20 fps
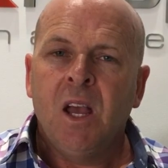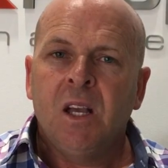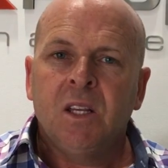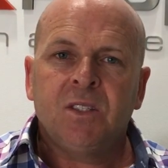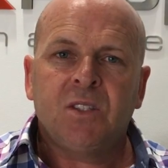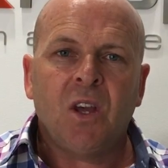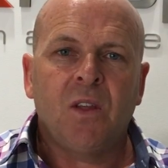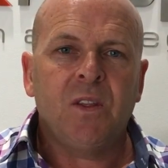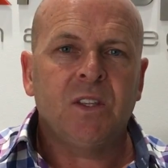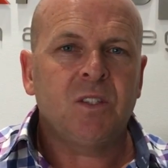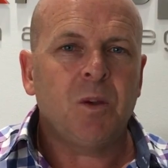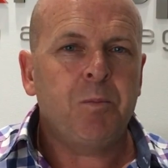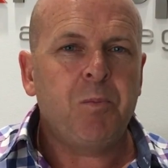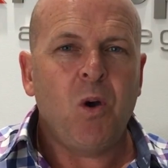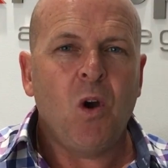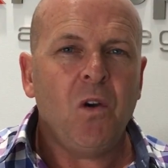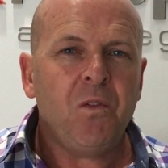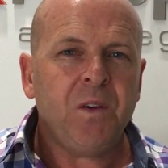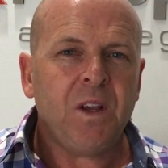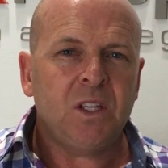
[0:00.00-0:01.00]
So there's a
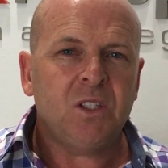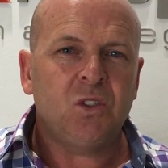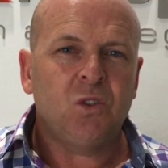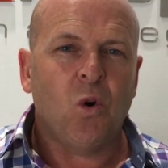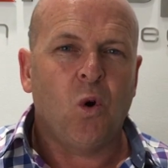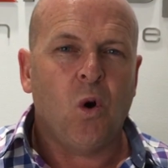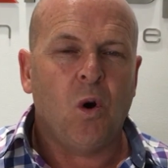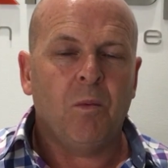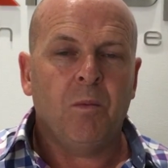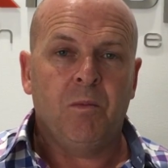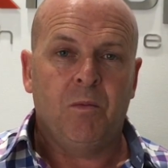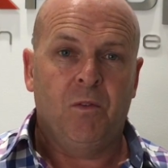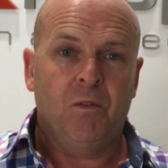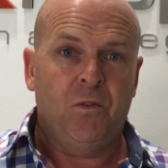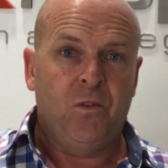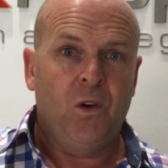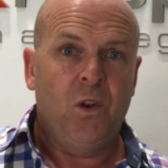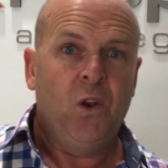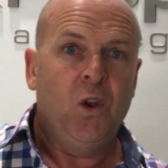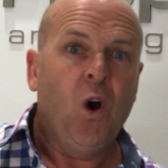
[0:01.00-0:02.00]
perfect storm
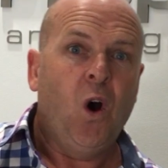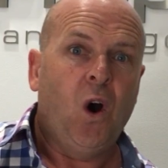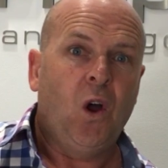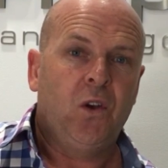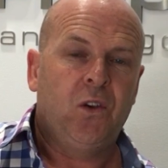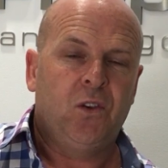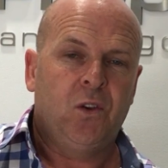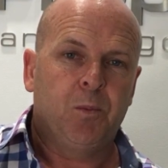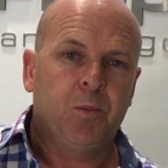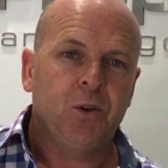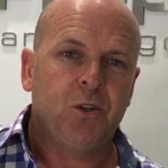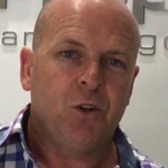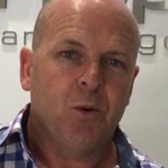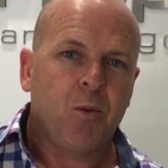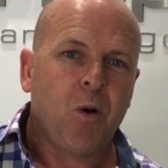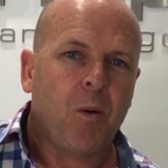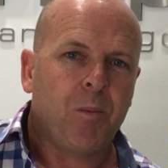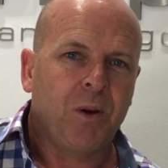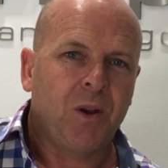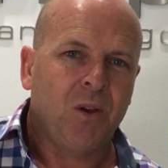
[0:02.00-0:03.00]
for not to put your
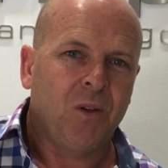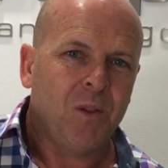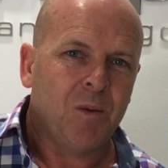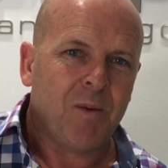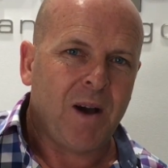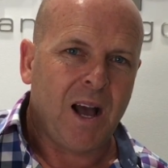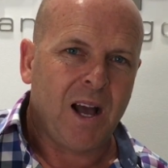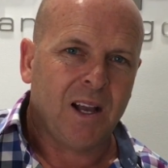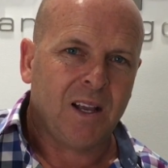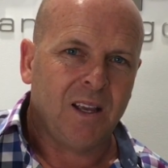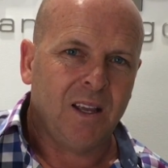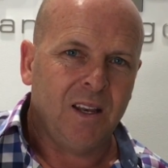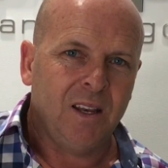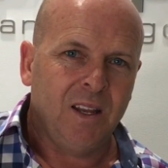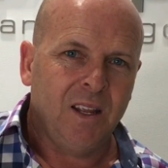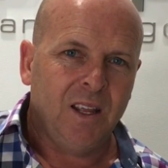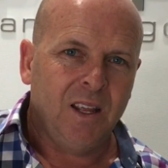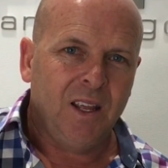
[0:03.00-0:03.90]
property on the market.